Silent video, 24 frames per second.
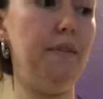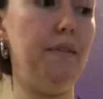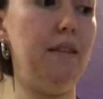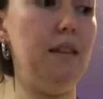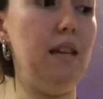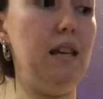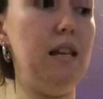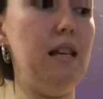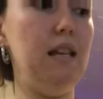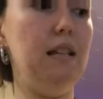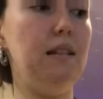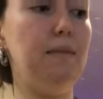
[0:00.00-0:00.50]

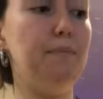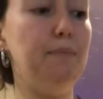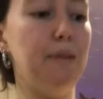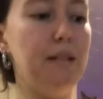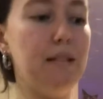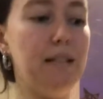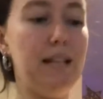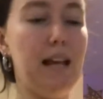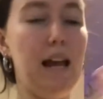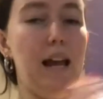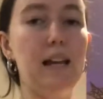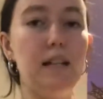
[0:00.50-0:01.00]
These
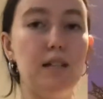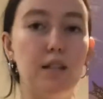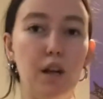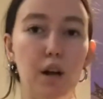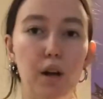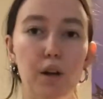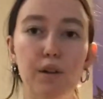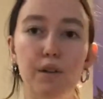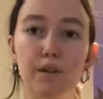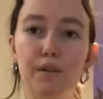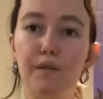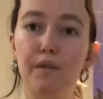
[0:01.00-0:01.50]

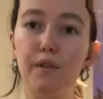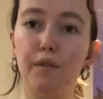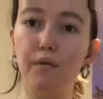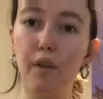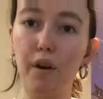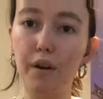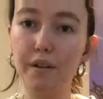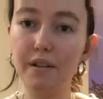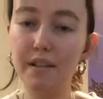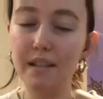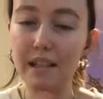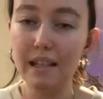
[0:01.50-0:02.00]
potatoes for
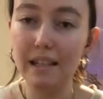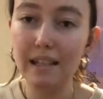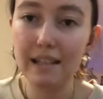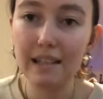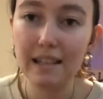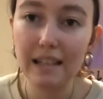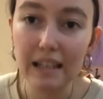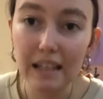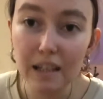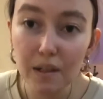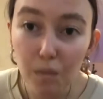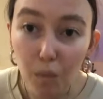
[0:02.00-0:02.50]
roasties,
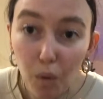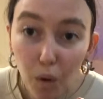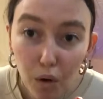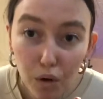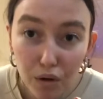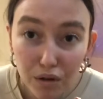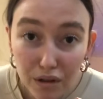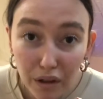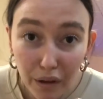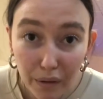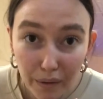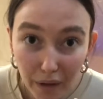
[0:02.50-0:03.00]
these were
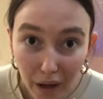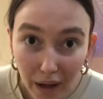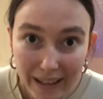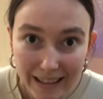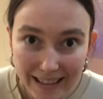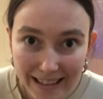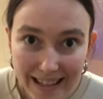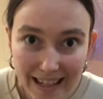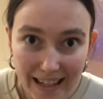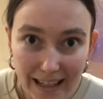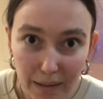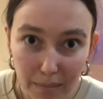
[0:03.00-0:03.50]
also
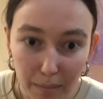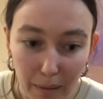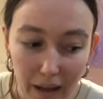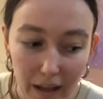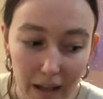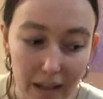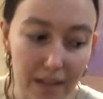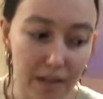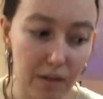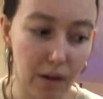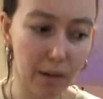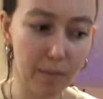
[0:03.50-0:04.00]

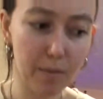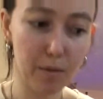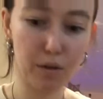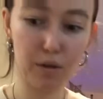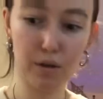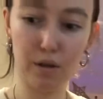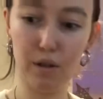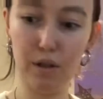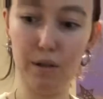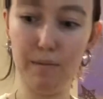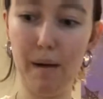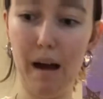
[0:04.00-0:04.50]
19p, so I bought
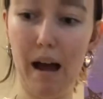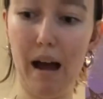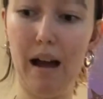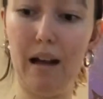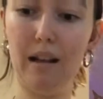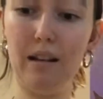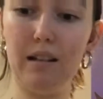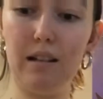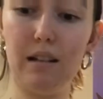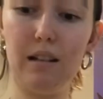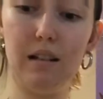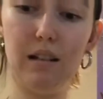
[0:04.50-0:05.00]
2
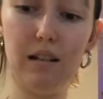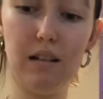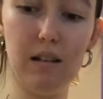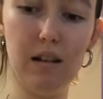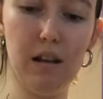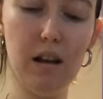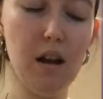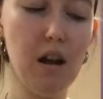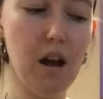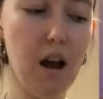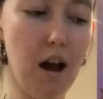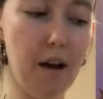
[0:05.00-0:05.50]

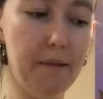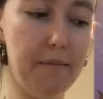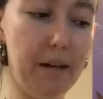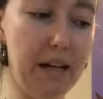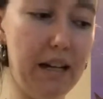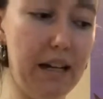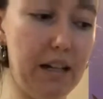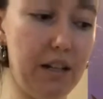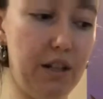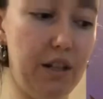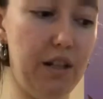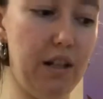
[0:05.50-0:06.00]
bags. I might
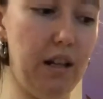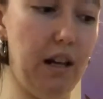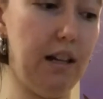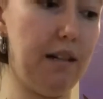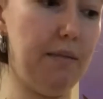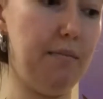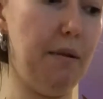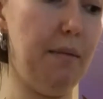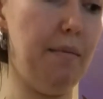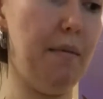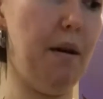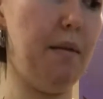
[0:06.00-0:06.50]
actually
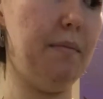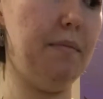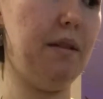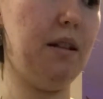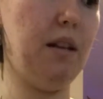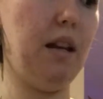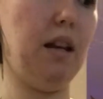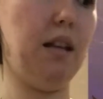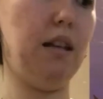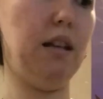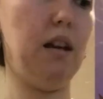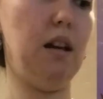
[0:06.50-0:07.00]
text my mum
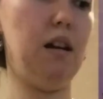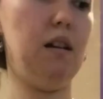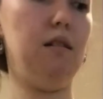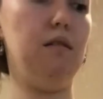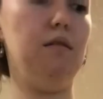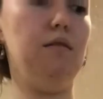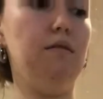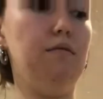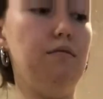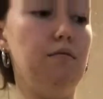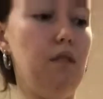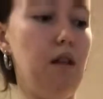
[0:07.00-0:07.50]
saying
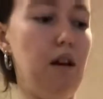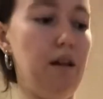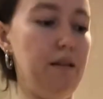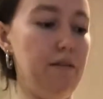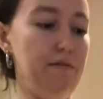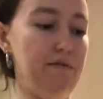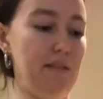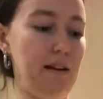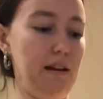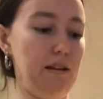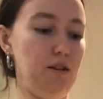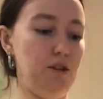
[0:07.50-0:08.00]
that like the
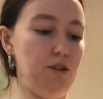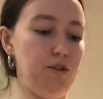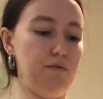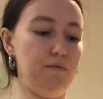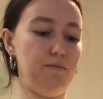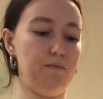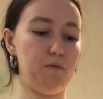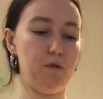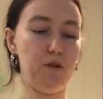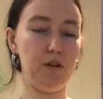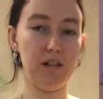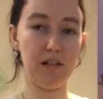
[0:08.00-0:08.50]
veg,
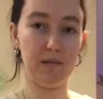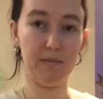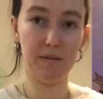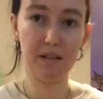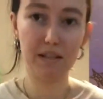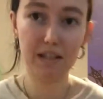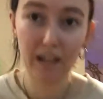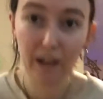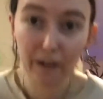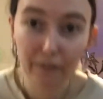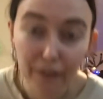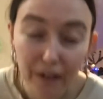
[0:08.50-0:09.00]
Christmas
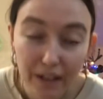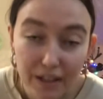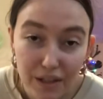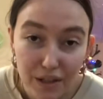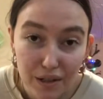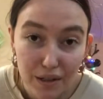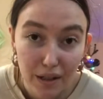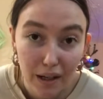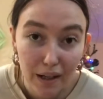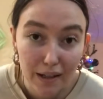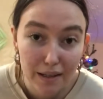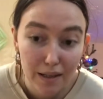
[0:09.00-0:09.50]
dinner veg is
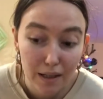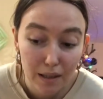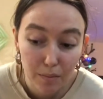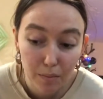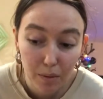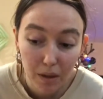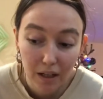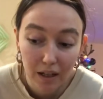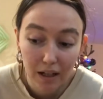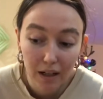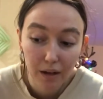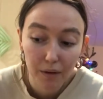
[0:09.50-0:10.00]
19p
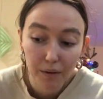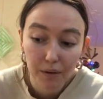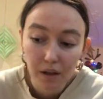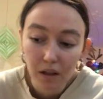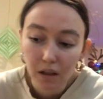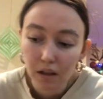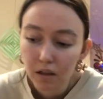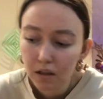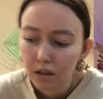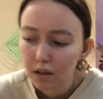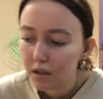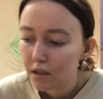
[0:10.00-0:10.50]
in
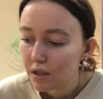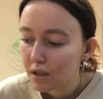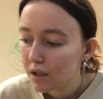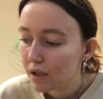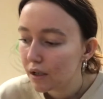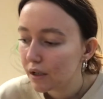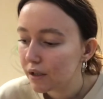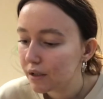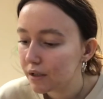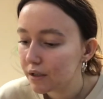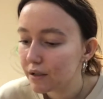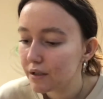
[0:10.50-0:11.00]

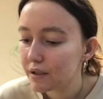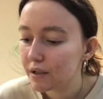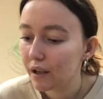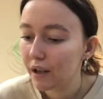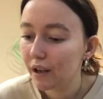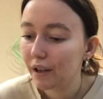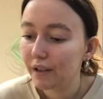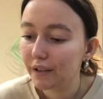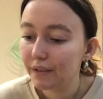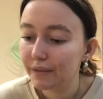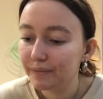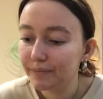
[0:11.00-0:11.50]
Aldi.
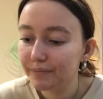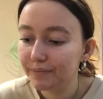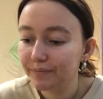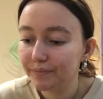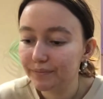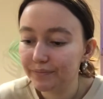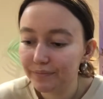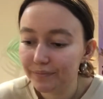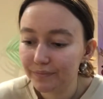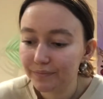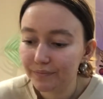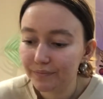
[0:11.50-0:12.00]
So